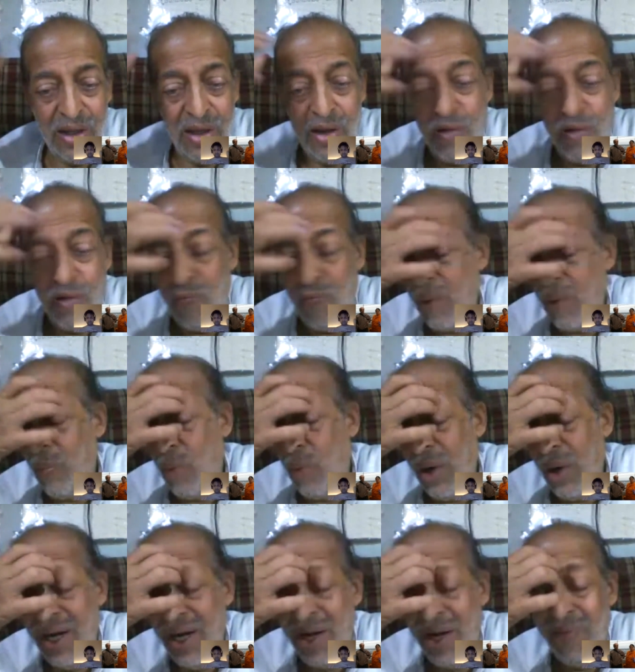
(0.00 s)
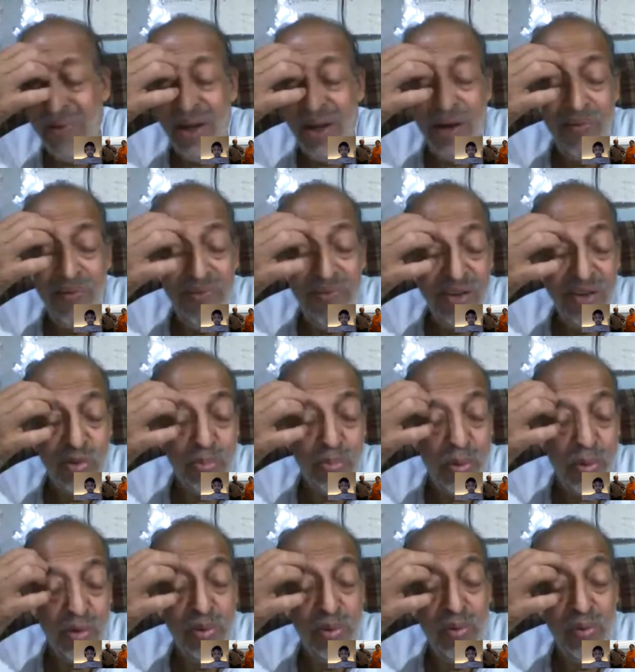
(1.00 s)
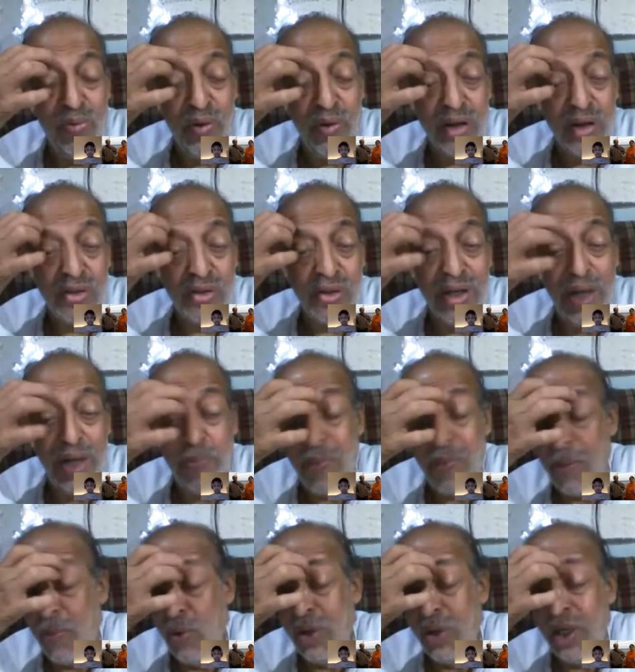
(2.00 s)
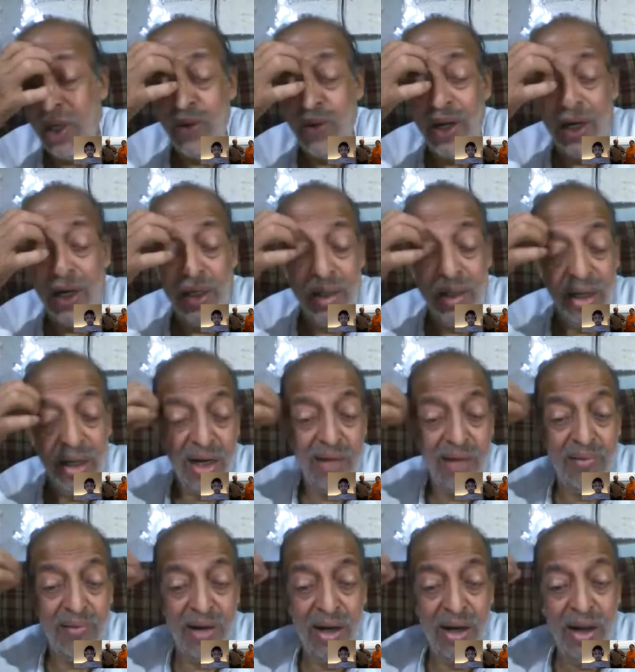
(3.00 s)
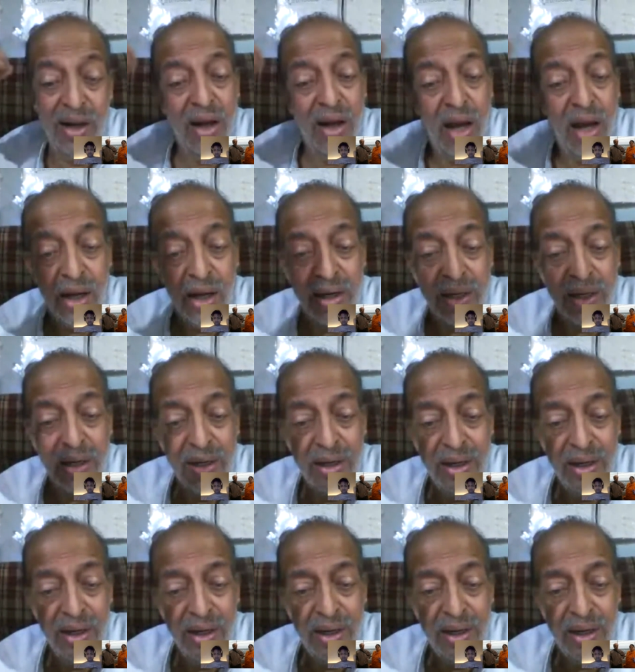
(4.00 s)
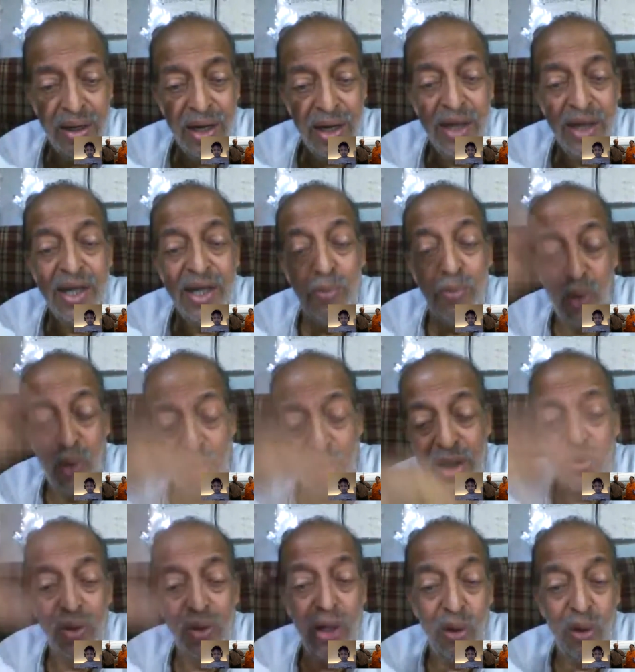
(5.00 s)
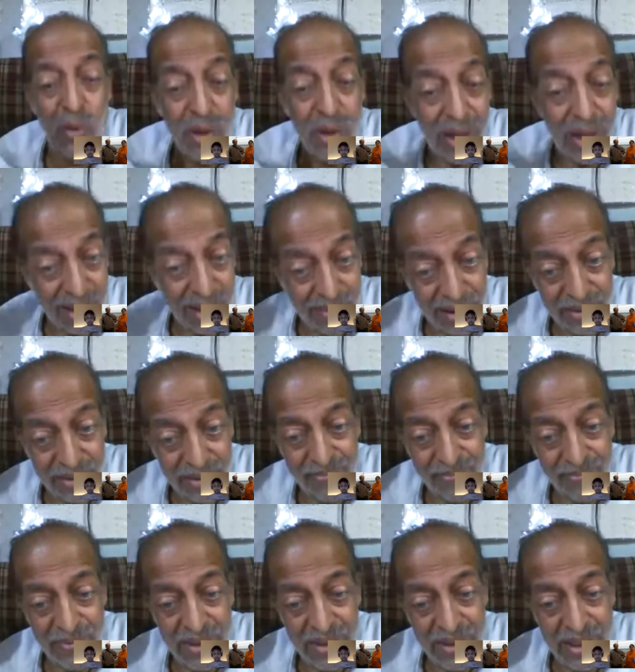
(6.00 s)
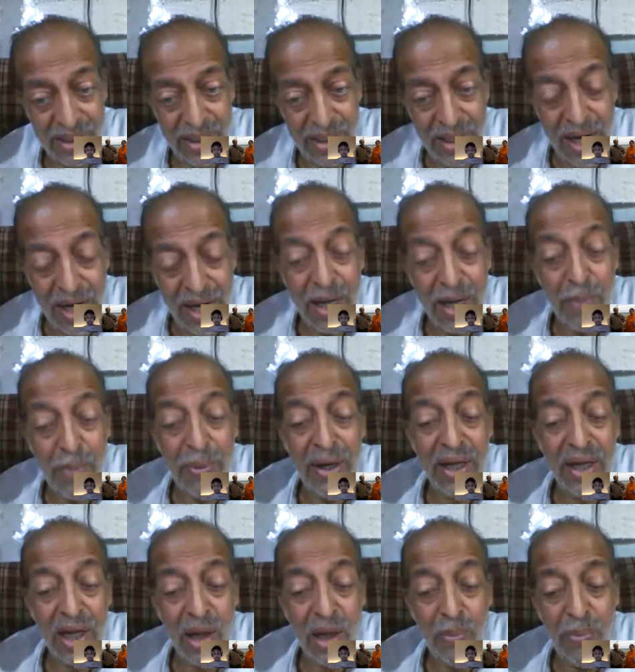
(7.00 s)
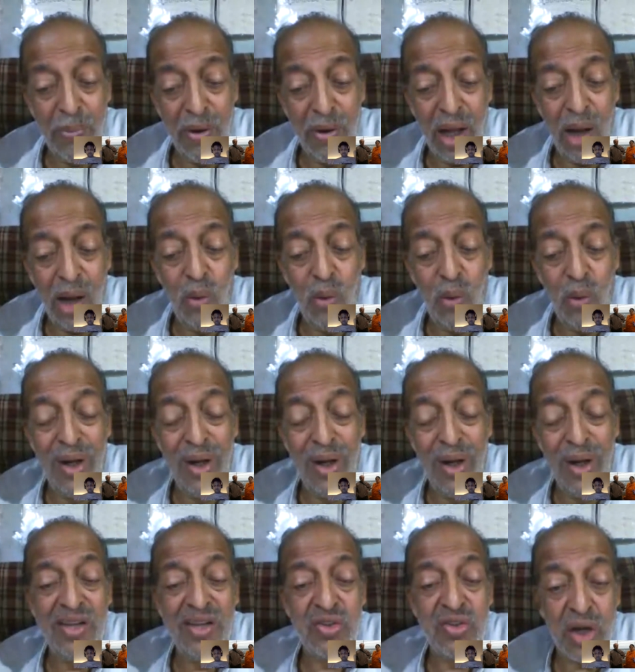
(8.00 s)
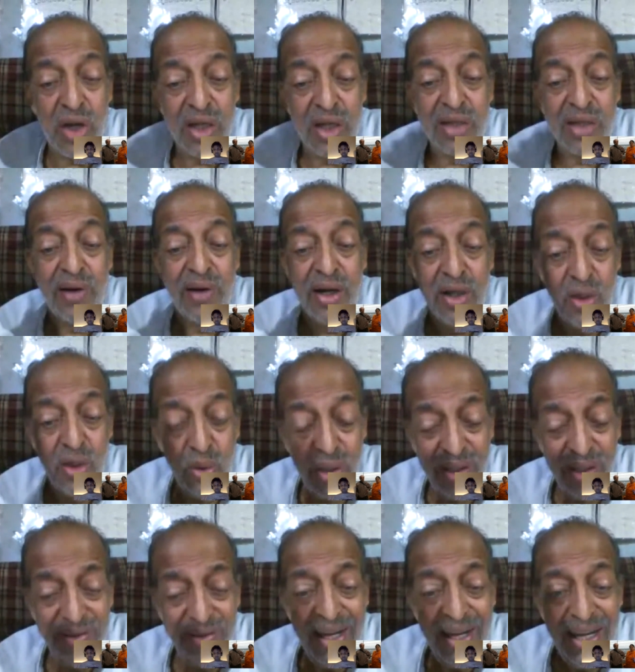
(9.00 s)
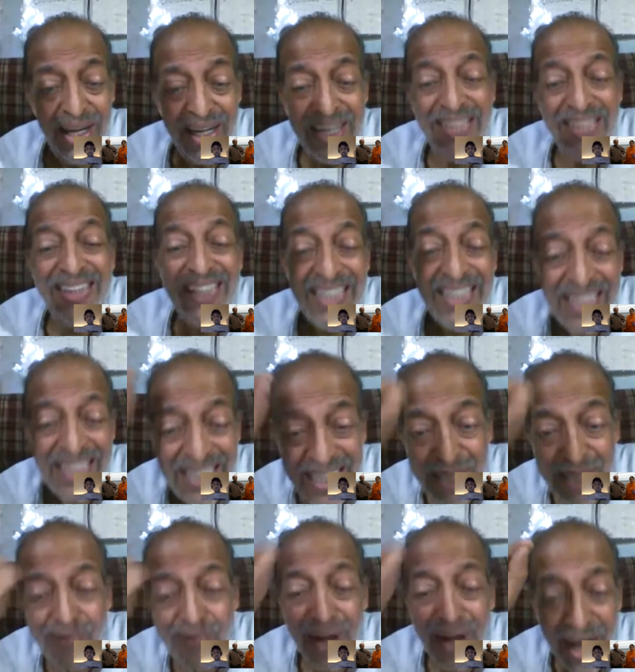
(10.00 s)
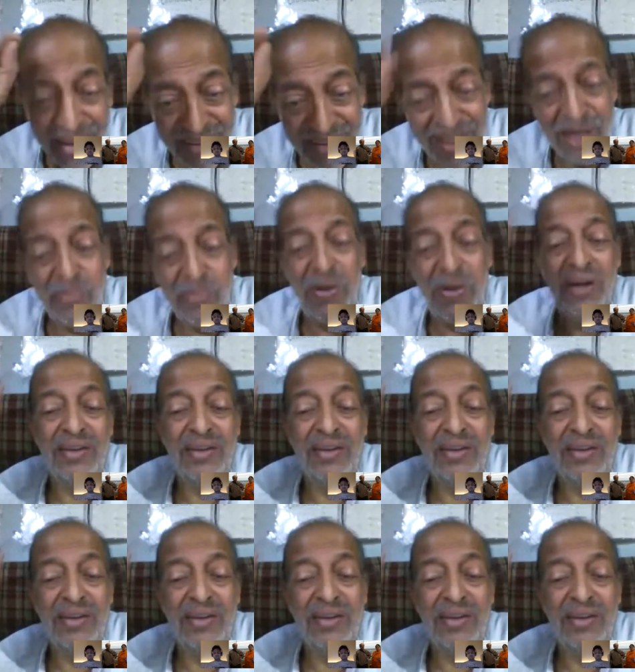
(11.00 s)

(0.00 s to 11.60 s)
From one level, it is possible for us to get promoted to a higher level or get demoted to a lower level, depending upon how well we discharge our duties in the given assignment.